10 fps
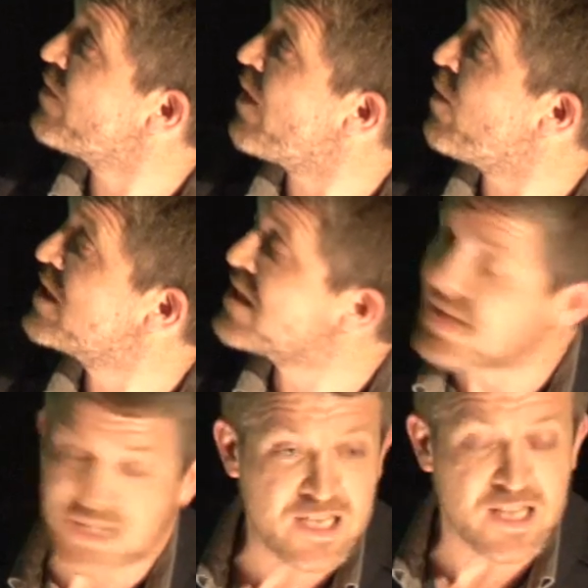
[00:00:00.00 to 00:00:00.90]
I wanted
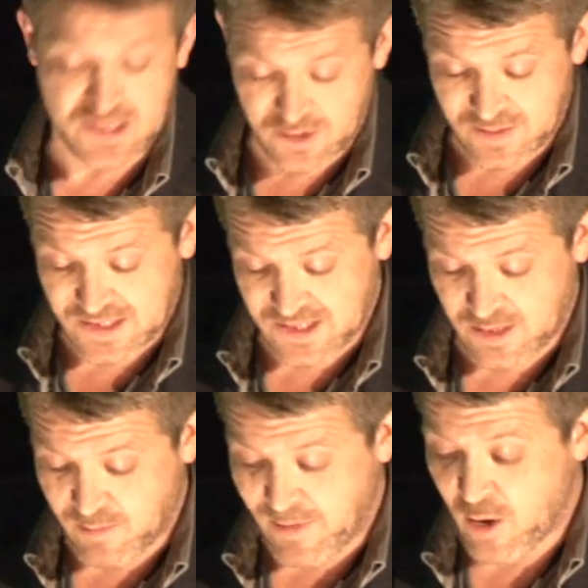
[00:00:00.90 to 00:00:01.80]
to see this. I wanted to see
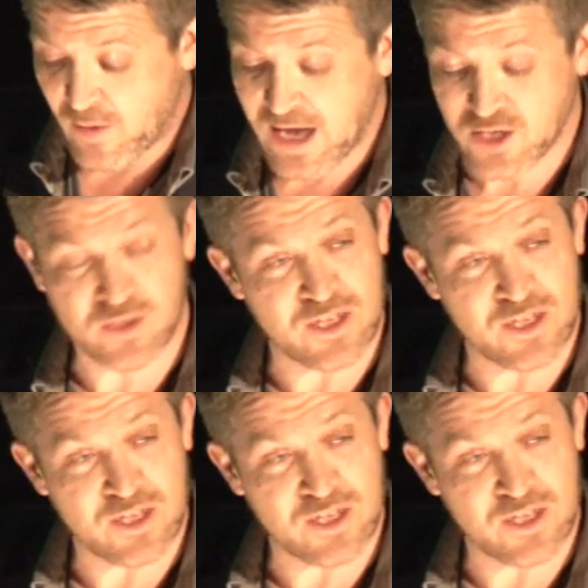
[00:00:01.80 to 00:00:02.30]
it with my own eyes.